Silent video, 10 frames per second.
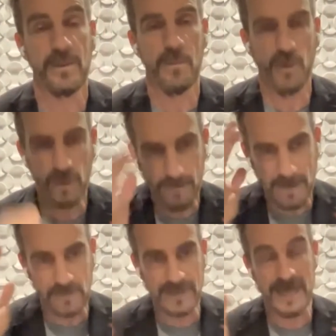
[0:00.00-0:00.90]
more about
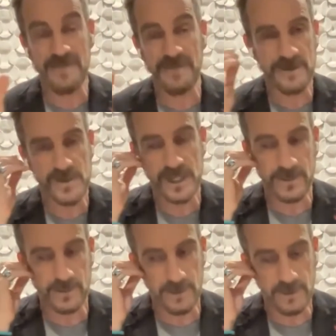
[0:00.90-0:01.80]
life in
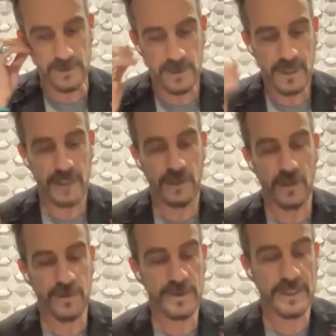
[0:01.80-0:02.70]
general and
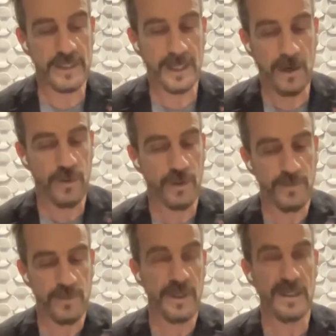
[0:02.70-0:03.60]
understanding how
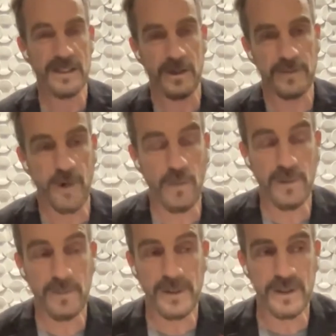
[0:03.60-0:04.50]
communities are evolving,
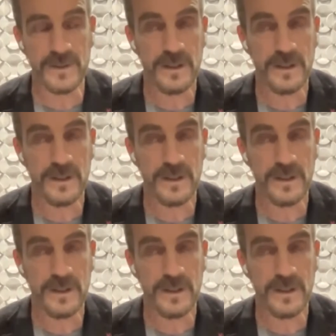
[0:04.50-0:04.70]
because